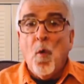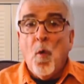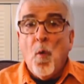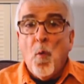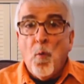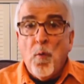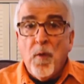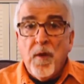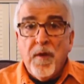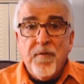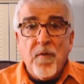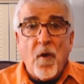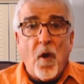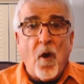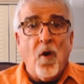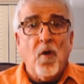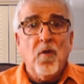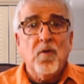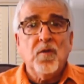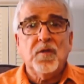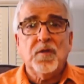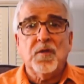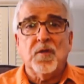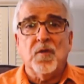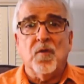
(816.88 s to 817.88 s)
We've
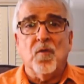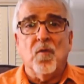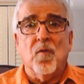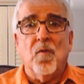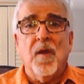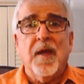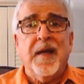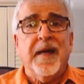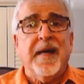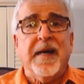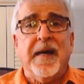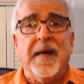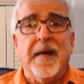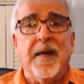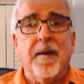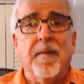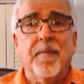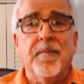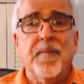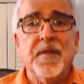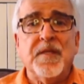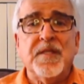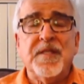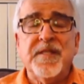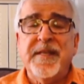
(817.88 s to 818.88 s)
also
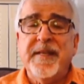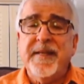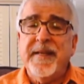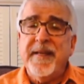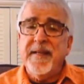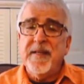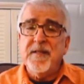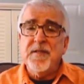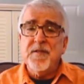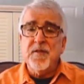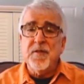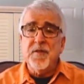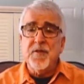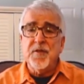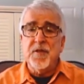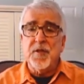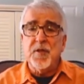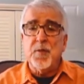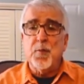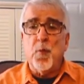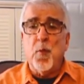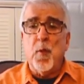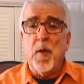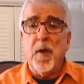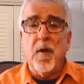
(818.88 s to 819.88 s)
um, seen instances
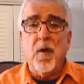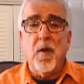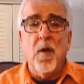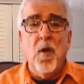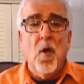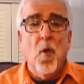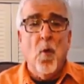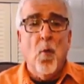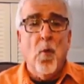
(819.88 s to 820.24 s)
where